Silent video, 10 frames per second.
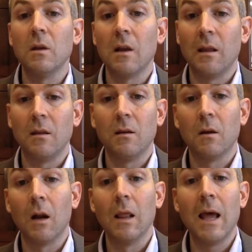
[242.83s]
that I think you're
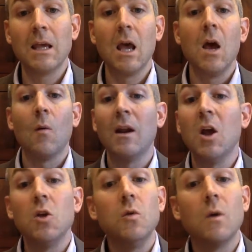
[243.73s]
going to like, right?
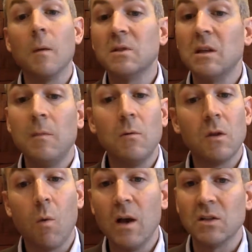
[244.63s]
You come see me with
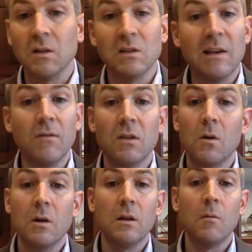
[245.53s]
questions.
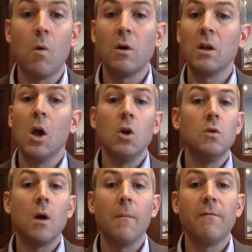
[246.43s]
7:30 in the morning, you
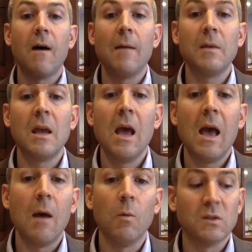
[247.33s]
come find me
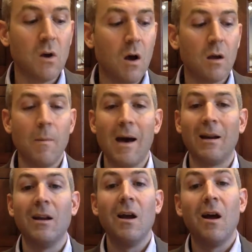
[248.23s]
and we'll talk about it,
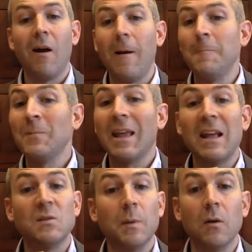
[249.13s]
all right?
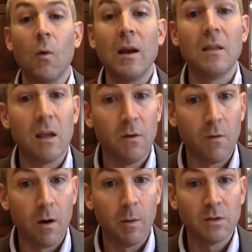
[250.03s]
It's been great. Thank you
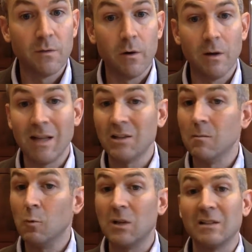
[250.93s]
very much for your attention.
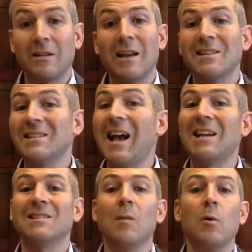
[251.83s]
Muchas gracias.
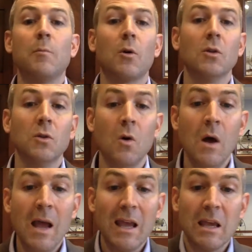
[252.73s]
Hasta muy pronto
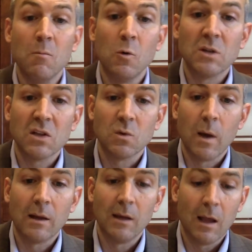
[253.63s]
y mucha
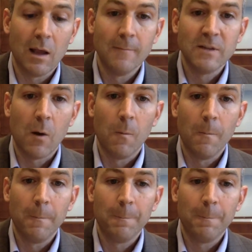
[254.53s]
suerte. Ciao.